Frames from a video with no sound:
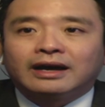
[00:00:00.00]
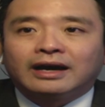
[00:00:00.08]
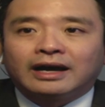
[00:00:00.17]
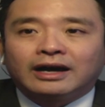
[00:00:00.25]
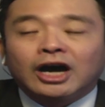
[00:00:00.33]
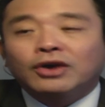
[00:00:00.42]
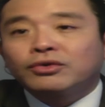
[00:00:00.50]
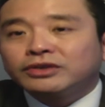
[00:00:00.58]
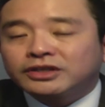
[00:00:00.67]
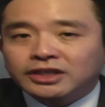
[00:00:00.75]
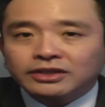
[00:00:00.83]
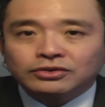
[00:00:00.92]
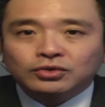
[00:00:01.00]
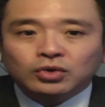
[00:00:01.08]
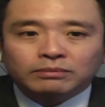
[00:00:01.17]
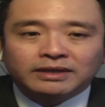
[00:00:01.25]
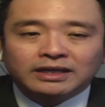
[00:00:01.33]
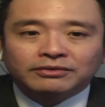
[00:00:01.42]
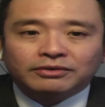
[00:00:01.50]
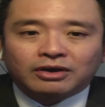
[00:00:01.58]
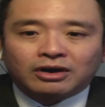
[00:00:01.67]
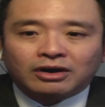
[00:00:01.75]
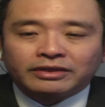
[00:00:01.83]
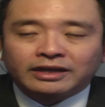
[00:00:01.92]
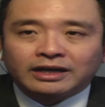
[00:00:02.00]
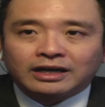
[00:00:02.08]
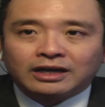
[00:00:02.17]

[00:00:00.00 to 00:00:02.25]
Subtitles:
Acquisitions could be on